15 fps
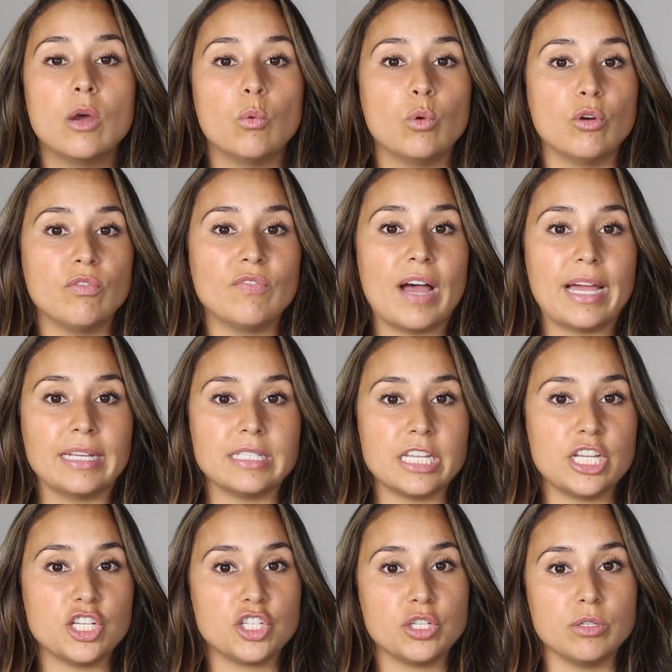we'll find
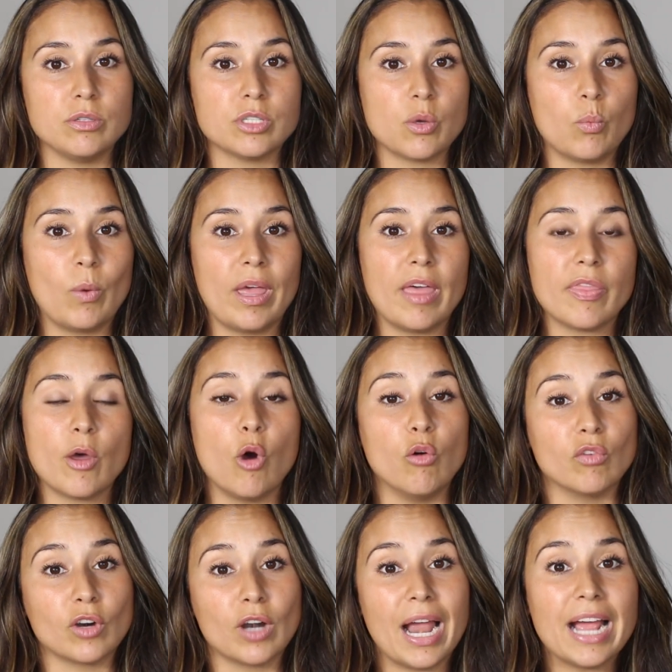issues with
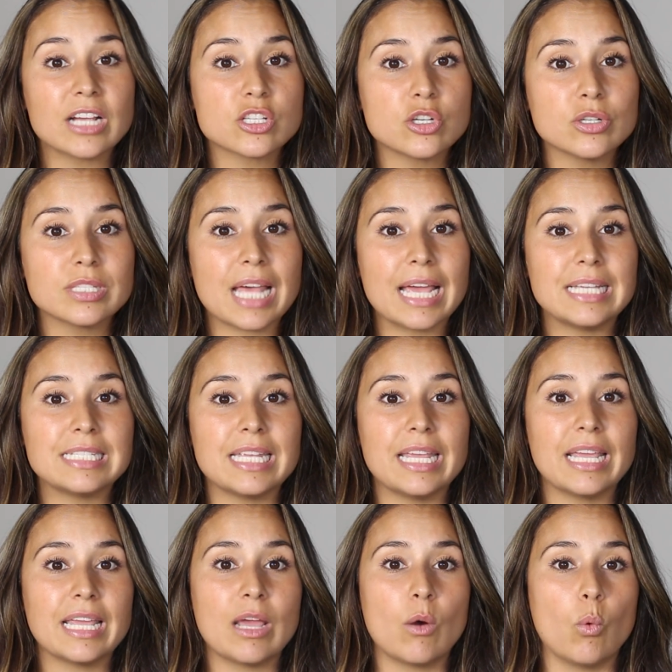over-exercising